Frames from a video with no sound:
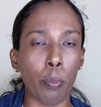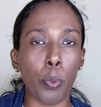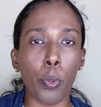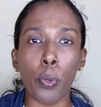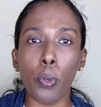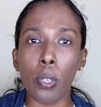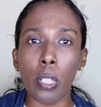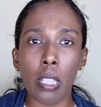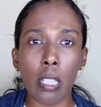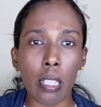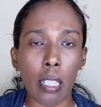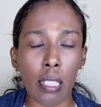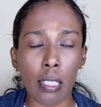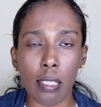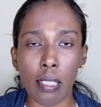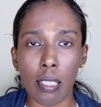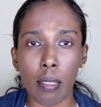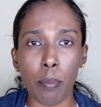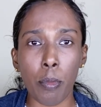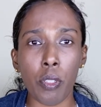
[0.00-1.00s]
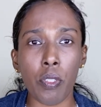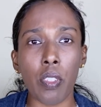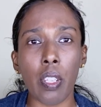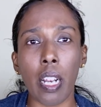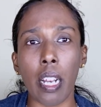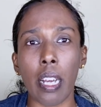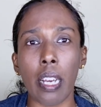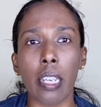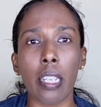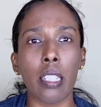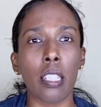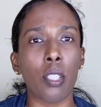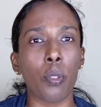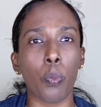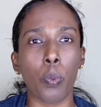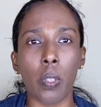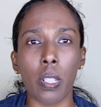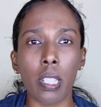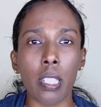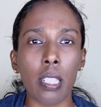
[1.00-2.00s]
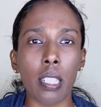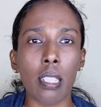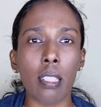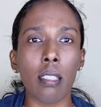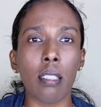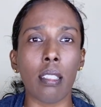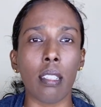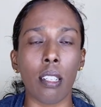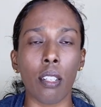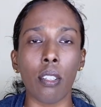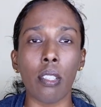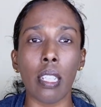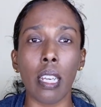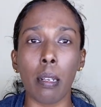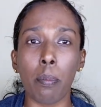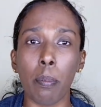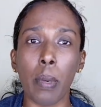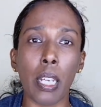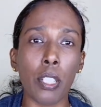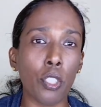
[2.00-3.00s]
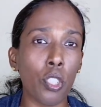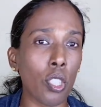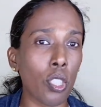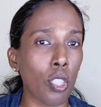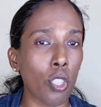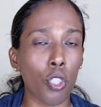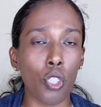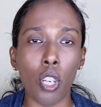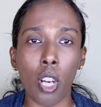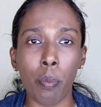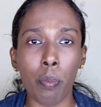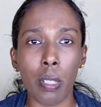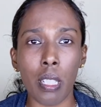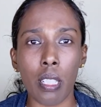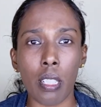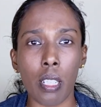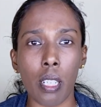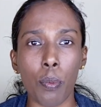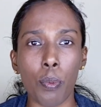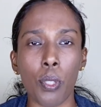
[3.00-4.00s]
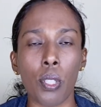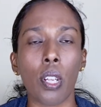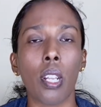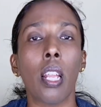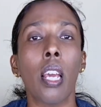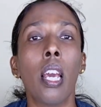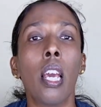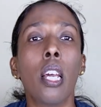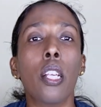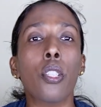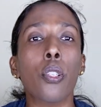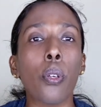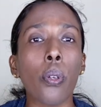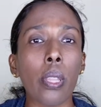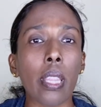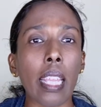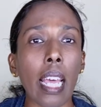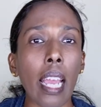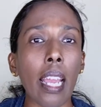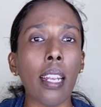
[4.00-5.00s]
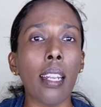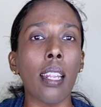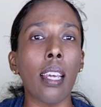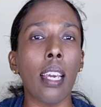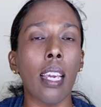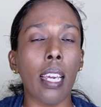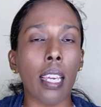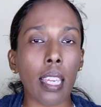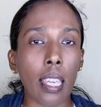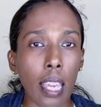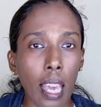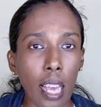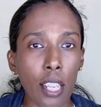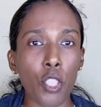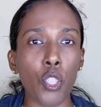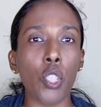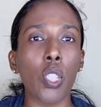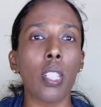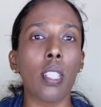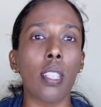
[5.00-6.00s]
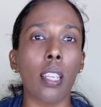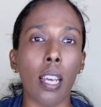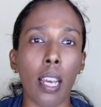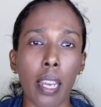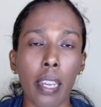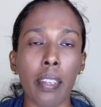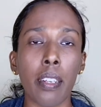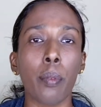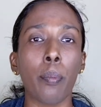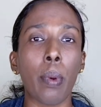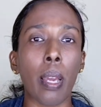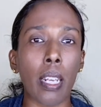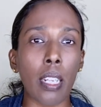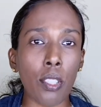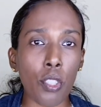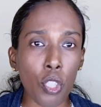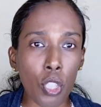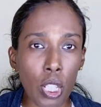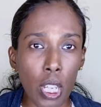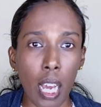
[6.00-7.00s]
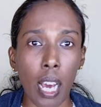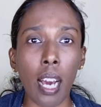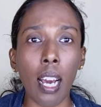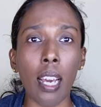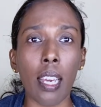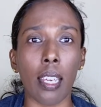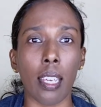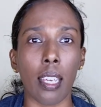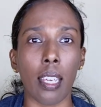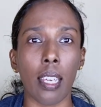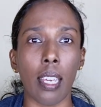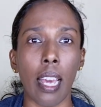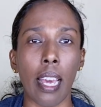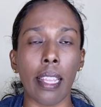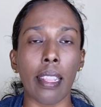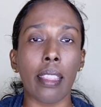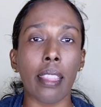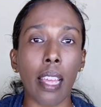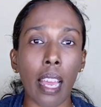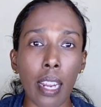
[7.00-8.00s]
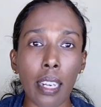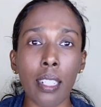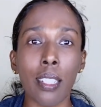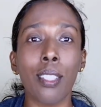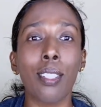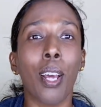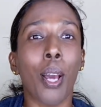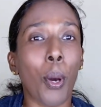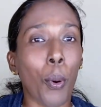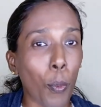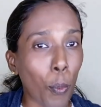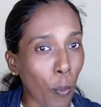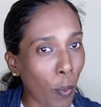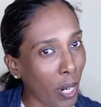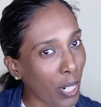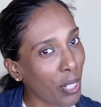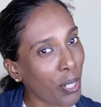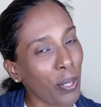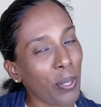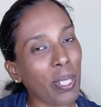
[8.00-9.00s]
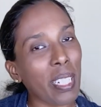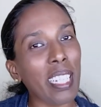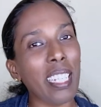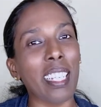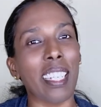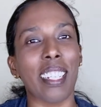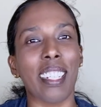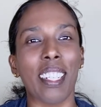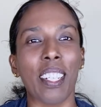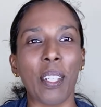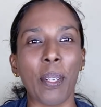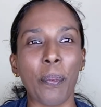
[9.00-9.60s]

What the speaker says: bold some of the lines, wordings, that matches the job description, so that catches the hiring manager's eye, and that is what you need.